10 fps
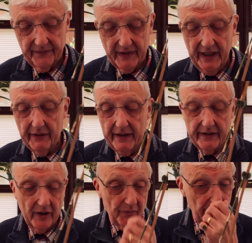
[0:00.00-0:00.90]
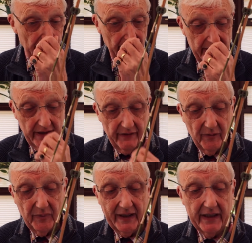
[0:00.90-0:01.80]
Anyway, so the progress of the
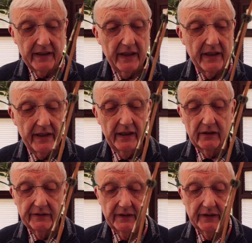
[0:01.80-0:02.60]
plant itself.